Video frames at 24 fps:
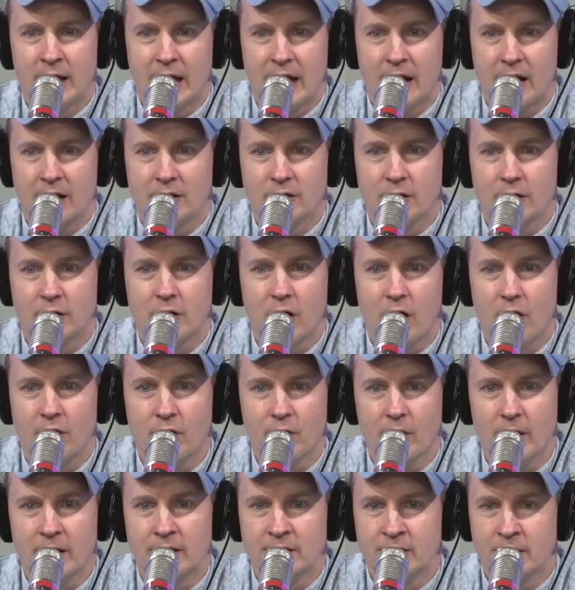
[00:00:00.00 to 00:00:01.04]
And I'll look
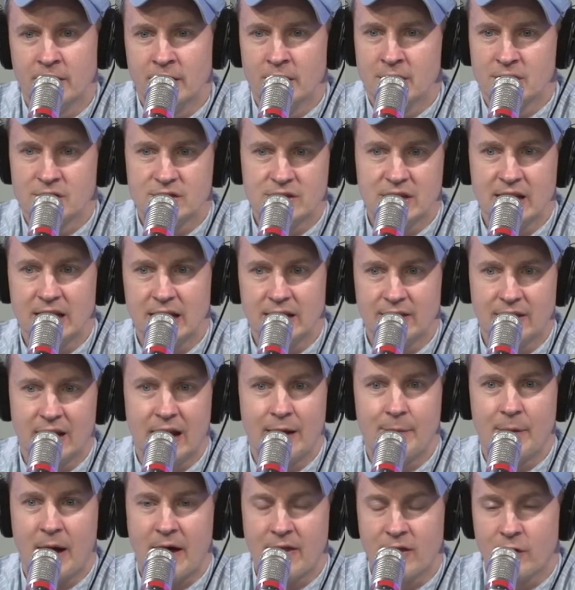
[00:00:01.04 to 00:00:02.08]
over and see that
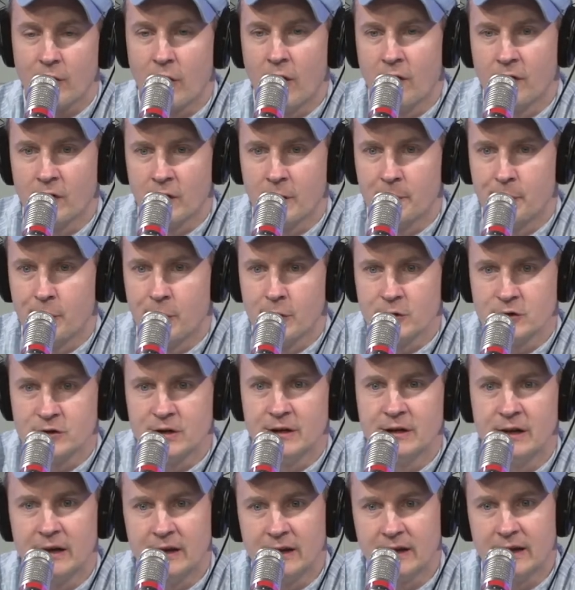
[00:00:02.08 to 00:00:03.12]
I'm either
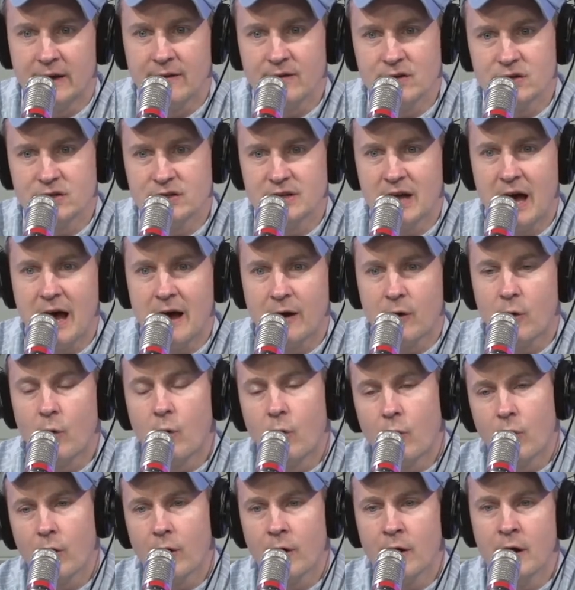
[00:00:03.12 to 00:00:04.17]
over-apportioned in a given stock,
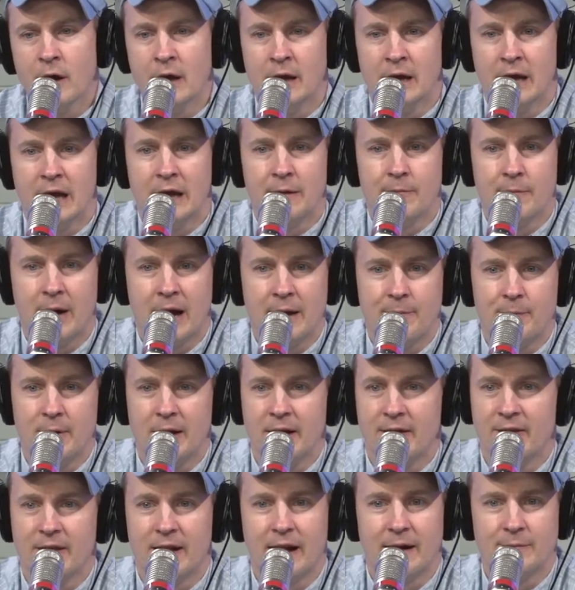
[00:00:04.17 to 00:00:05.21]
or it might
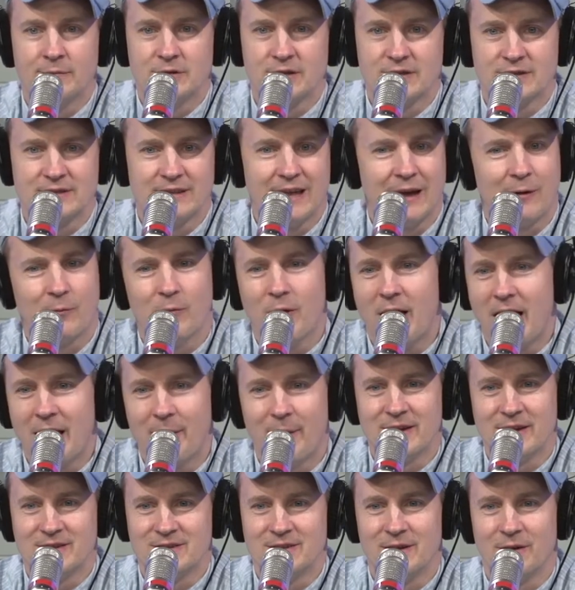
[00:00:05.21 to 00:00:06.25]
be that I'm just like, why
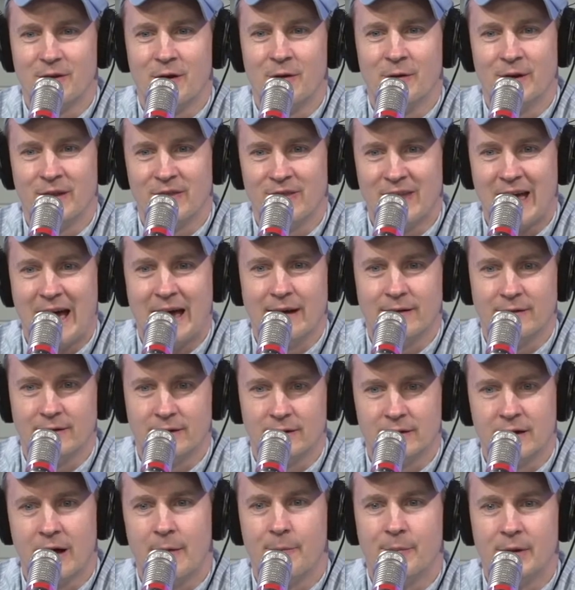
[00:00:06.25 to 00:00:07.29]
still owning that
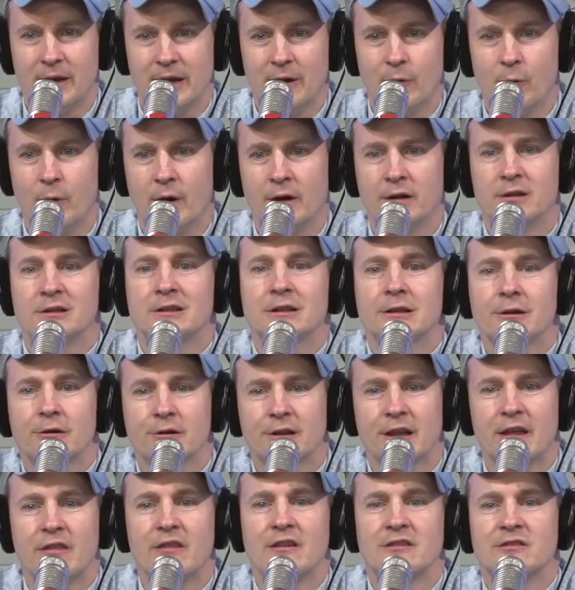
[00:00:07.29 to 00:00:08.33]
company when
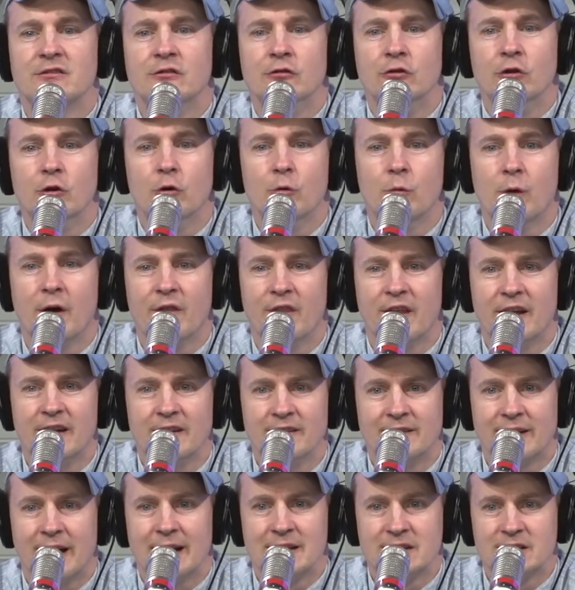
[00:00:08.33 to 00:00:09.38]
clearly this new one that
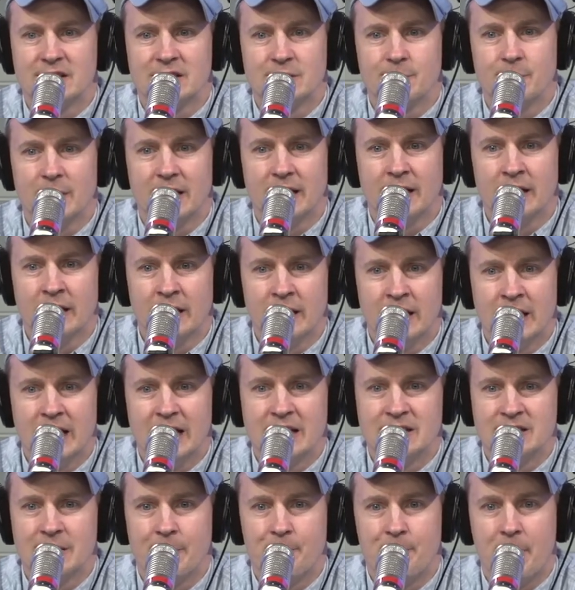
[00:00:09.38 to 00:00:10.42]
entices me
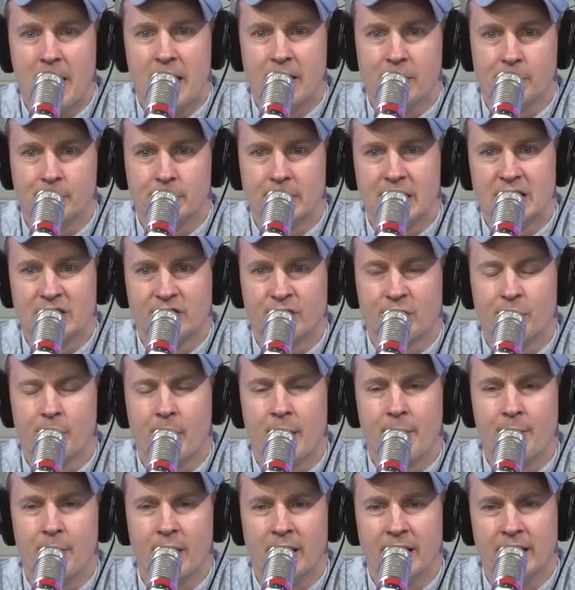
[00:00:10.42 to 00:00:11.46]
is a better place for
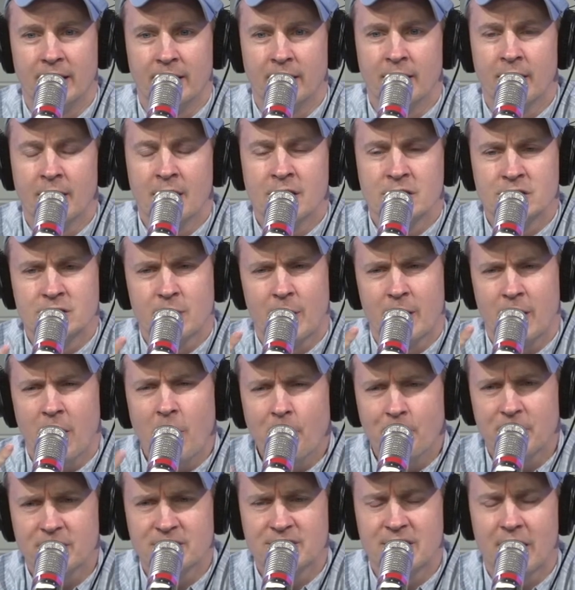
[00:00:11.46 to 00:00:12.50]
my money? So I
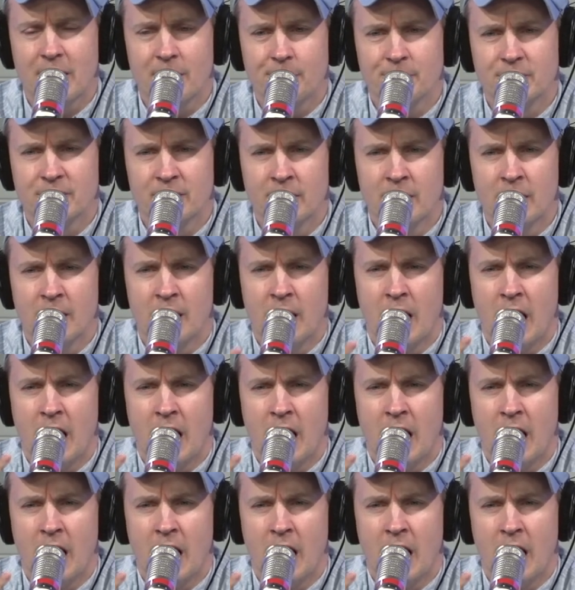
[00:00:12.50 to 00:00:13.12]
hope this helps.